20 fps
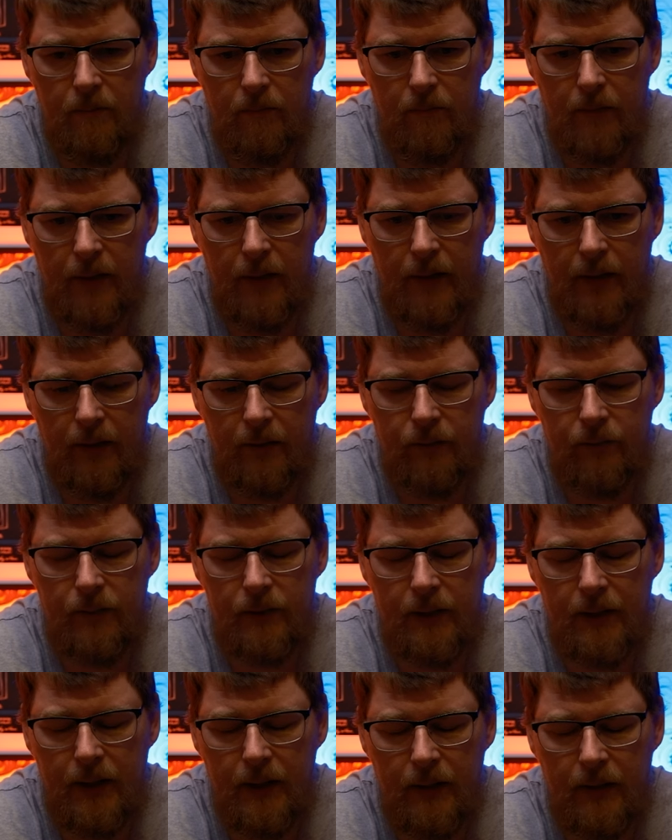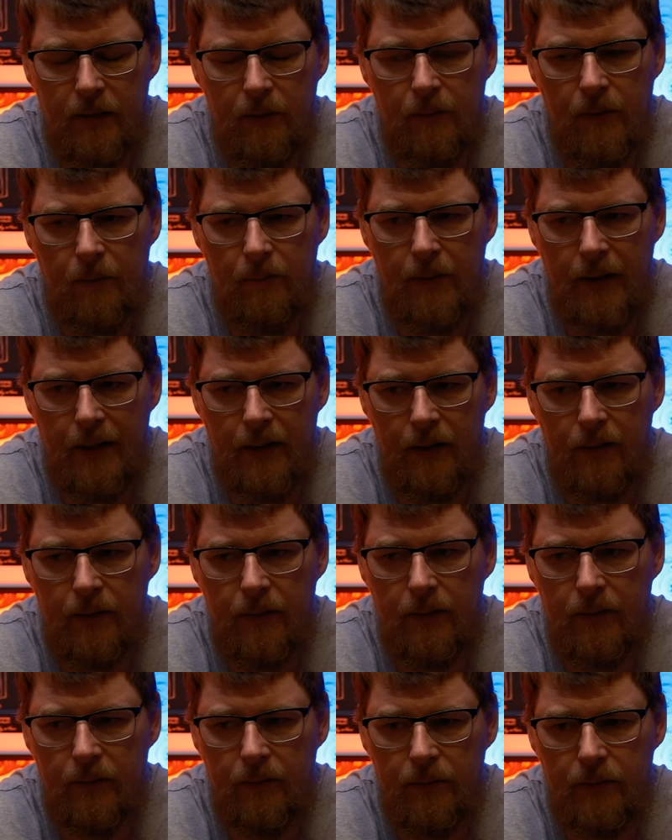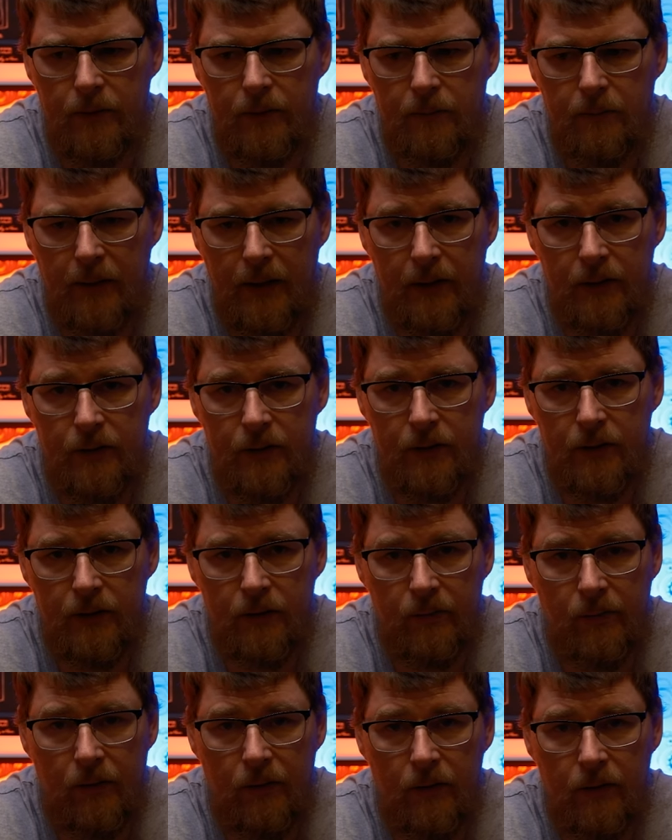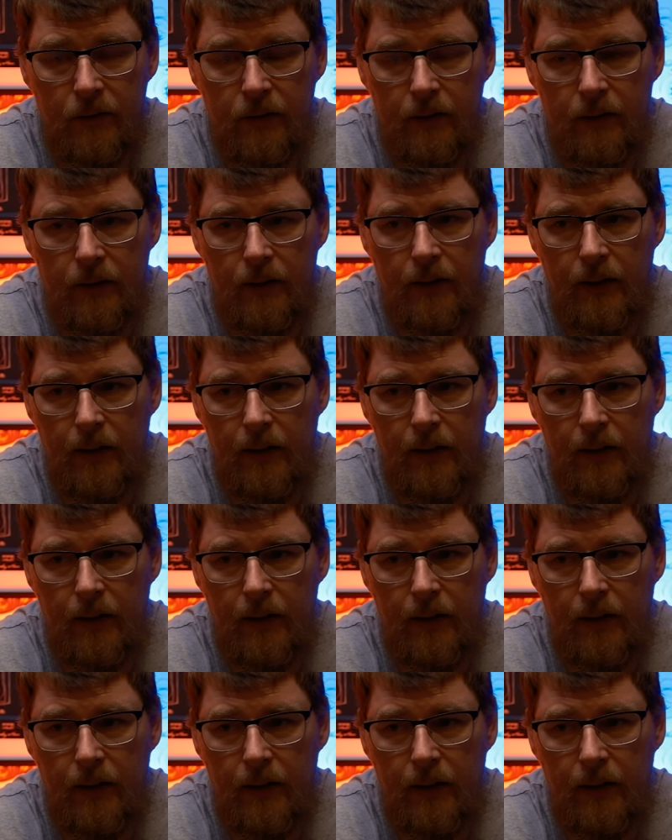My health was getting a little bit better. I was managing to walk